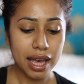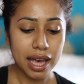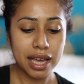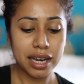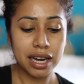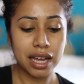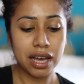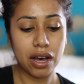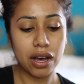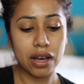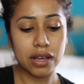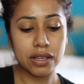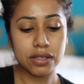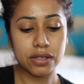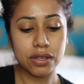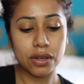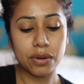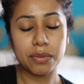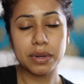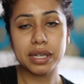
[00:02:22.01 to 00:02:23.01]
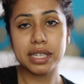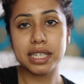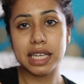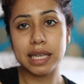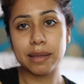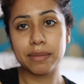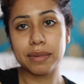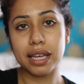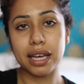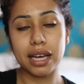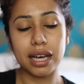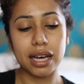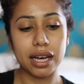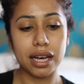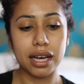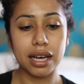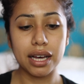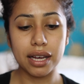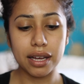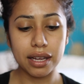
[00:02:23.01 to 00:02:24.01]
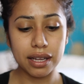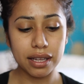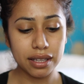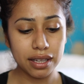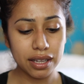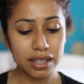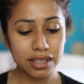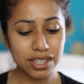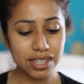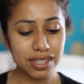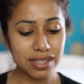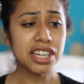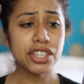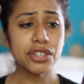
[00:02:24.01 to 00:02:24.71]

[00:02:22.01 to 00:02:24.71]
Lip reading: And I also redeemed I